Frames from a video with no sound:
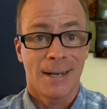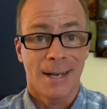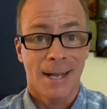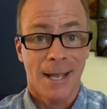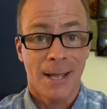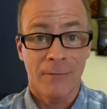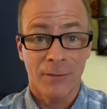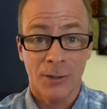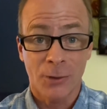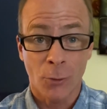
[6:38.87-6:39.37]

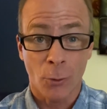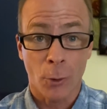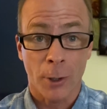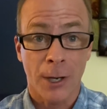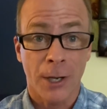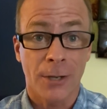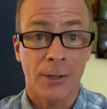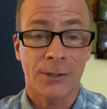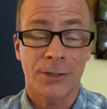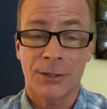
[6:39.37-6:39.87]

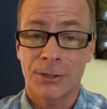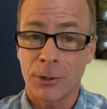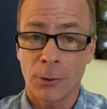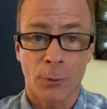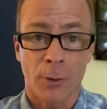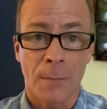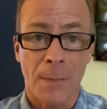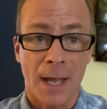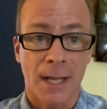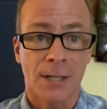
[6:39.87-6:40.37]
Inventory still
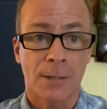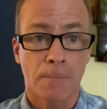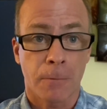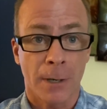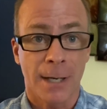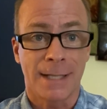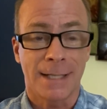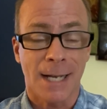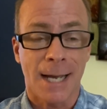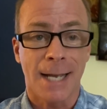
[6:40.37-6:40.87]
remains
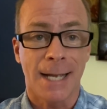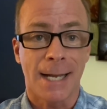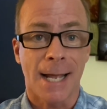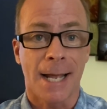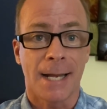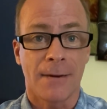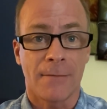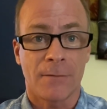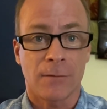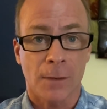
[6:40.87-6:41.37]
pretty tight,
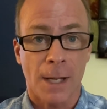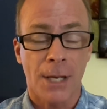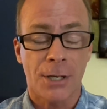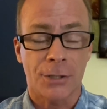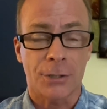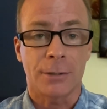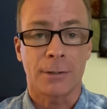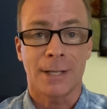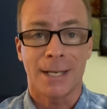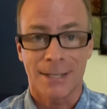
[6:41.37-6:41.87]
and
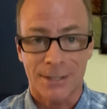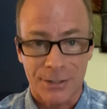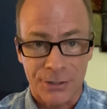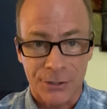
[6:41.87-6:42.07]
inflation is